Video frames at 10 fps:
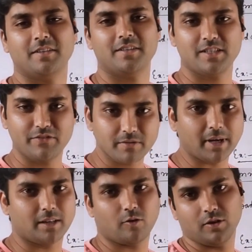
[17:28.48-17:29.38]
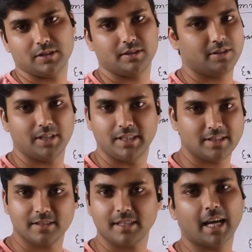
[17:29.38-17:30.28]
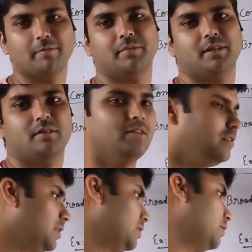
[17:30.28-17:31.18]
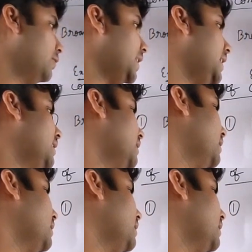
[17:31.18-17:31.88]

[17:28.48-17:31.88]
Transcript: receiving my calls. It doesn't happen. Okay.